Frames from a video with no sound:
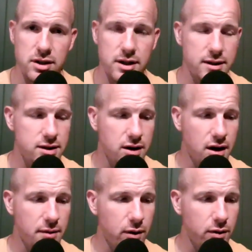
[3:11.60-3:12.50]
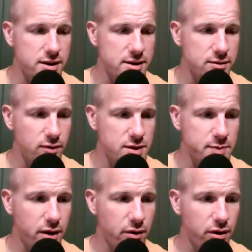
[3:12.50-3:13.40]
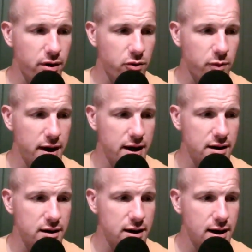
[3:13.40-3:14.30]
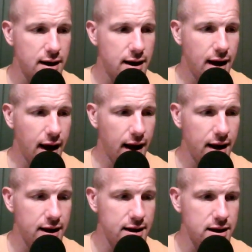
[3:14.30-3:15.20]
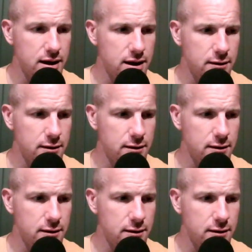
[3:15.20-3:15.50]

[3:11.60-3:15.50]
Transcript: to talk about what's been going on with me, and